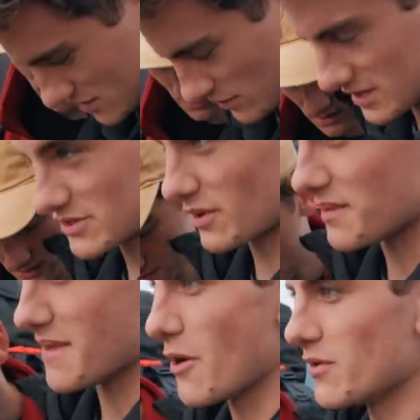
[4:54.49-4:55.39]
So since we're on the
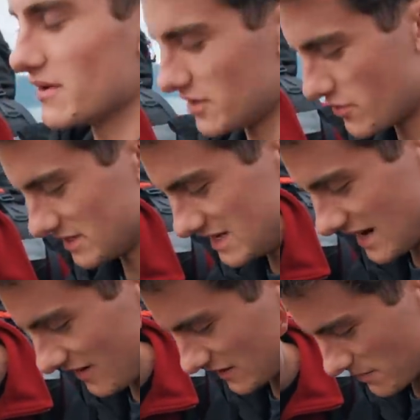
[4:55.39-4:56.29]
mountain, you can see
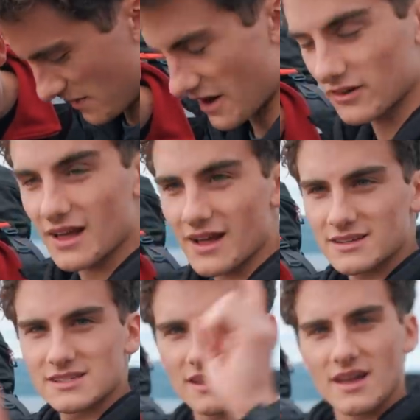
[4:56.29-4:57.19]
kind of like the
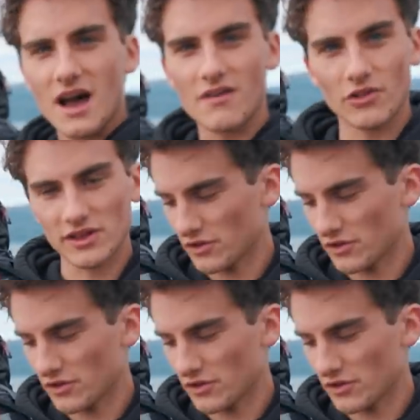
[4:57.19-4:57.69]
parallax of all the